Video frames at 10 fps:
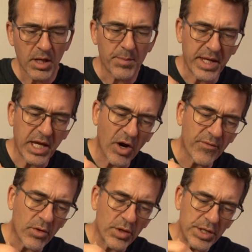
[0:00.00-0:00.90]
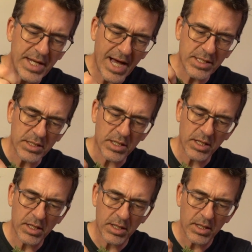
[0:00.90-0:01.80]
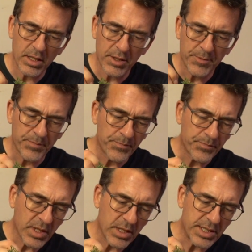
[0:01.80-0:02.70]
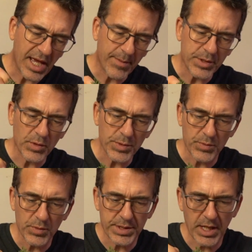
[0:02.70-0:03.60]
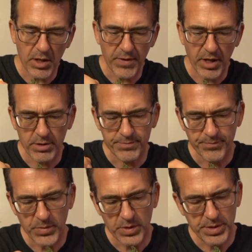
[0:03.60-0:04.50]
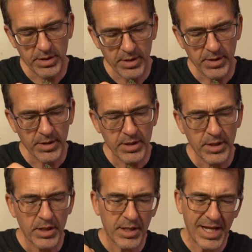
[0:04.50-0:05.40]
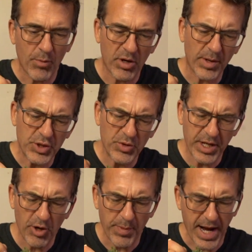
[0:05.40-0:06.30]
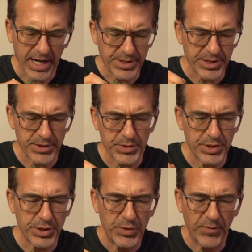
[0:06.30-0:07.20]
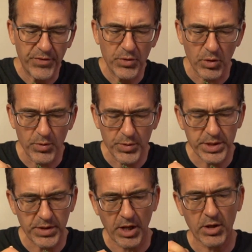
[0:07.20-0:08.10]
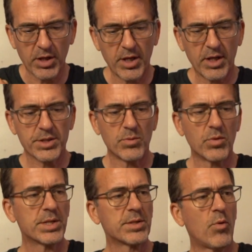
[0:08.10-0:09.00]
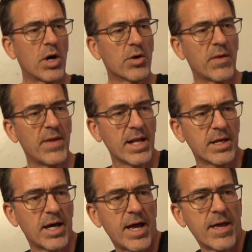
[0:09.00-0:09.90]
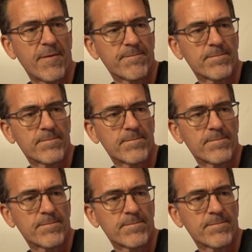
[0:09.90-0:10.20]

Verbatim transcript: Be careful not to damage those roots down there. Not worry about too many air pockets because there's just too fewer roots in there. So we'll get some water on that guy.